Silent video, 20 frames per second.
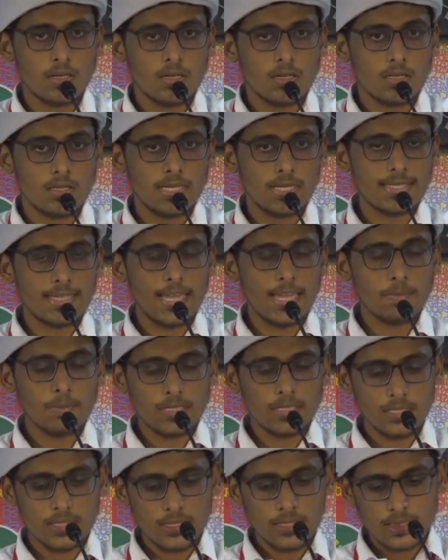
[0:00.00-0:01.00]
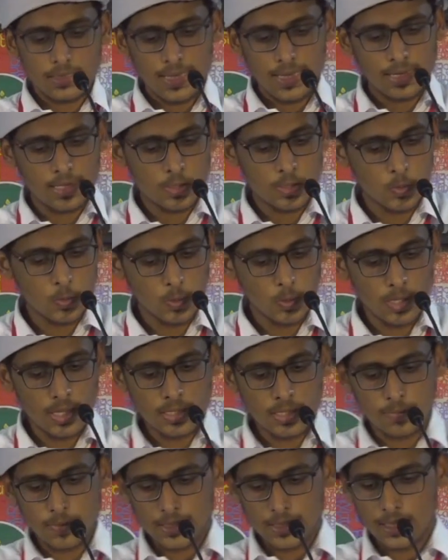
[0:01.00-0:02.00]
the chapters, that is
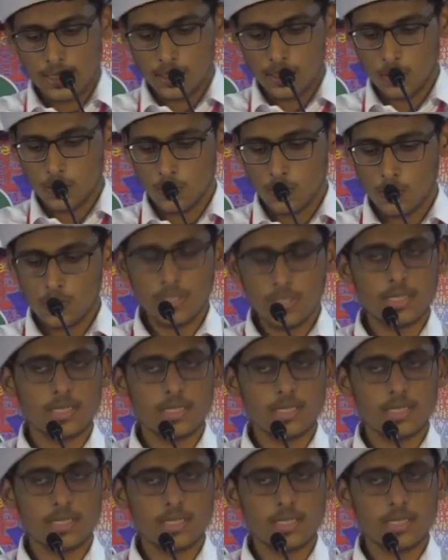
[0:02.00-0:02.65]
surahs which include